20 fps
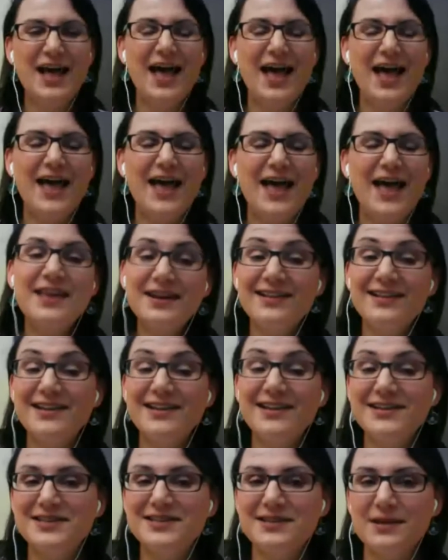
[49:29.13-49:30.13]
And then I
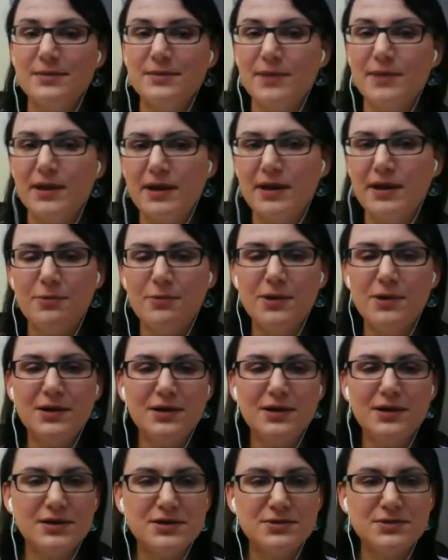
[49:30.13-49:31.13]
like to think about, hey,
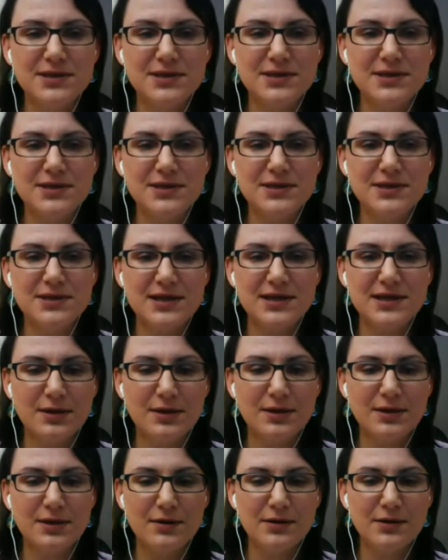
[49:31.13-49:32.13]
what could I do with the embed
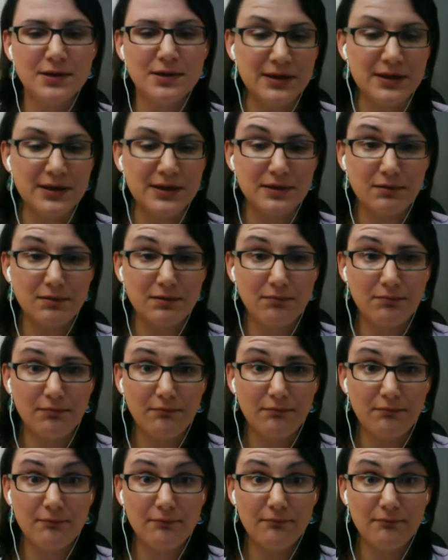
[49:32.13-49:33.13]
code in a month?
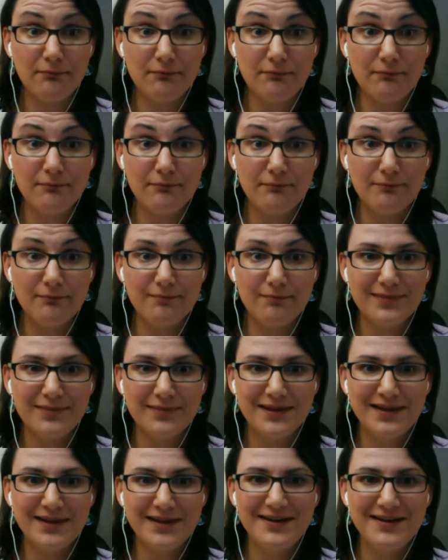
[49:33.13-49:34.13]

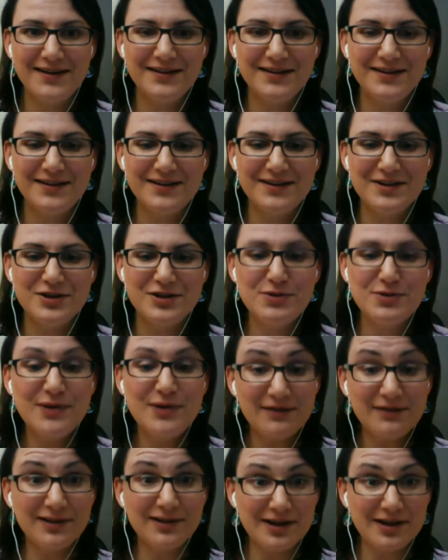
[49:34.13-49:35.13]
Mm-hmm.
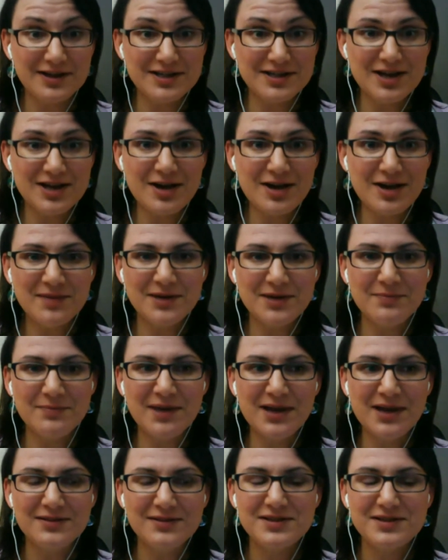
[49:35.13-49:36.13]
you have a lot of time in a
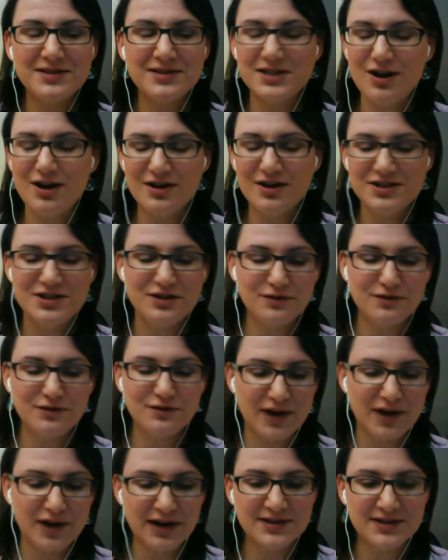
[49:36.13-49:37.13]
month to talk to your
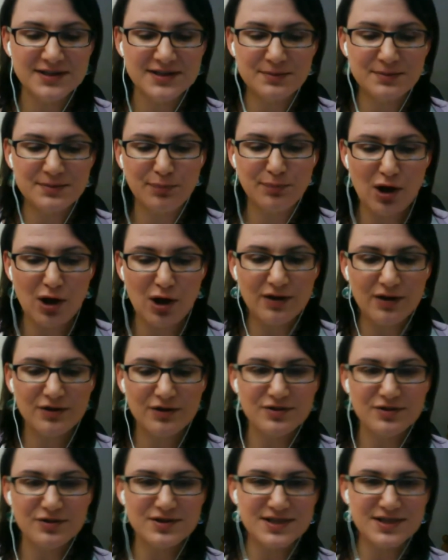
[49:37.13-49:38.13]
friends and
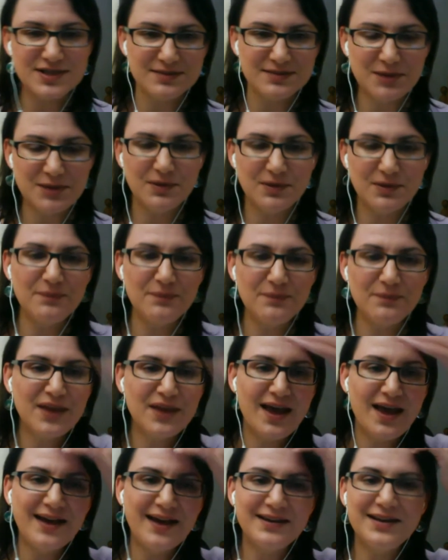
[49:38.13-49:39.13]
bloggers and people
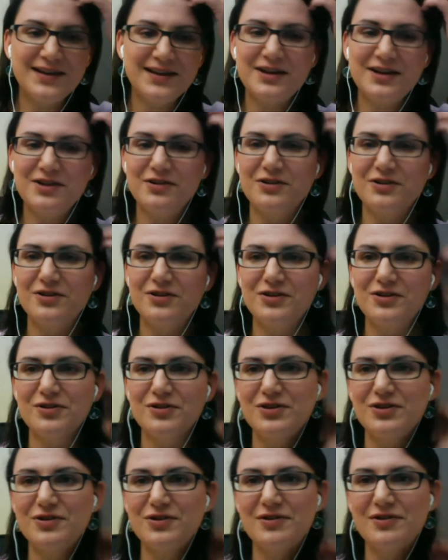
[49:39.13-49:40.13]
and get
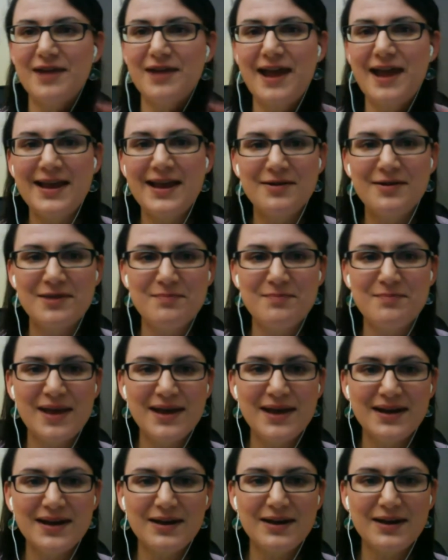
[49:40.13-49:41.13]
your Hangout
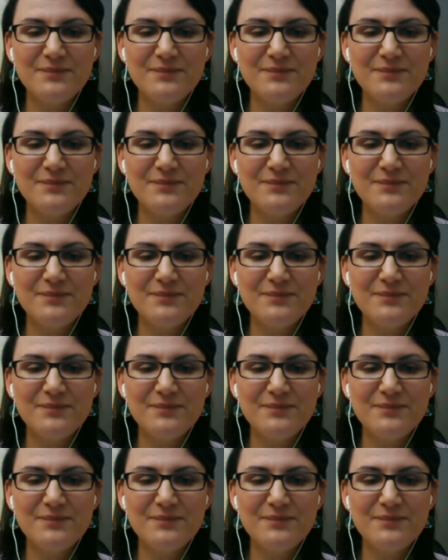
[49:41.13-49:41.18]
embedded.